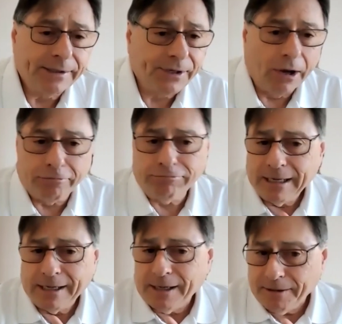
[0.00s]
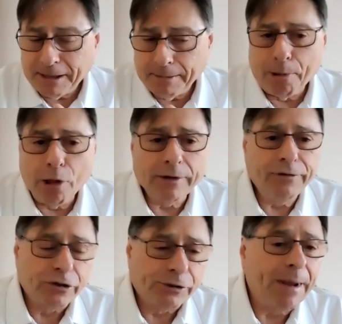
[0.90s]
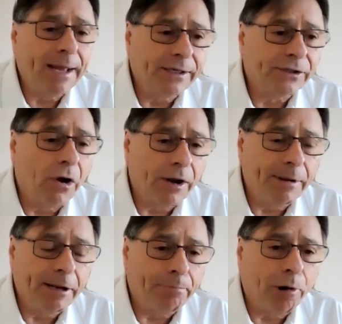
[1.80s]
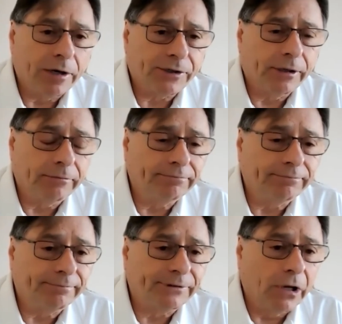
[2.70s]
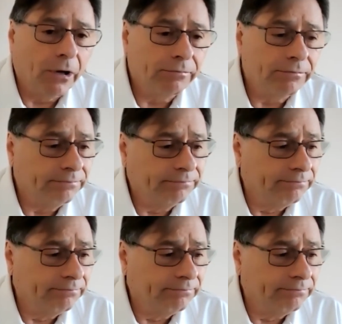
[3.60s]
So the bulk of your spend is going to be in parcel. So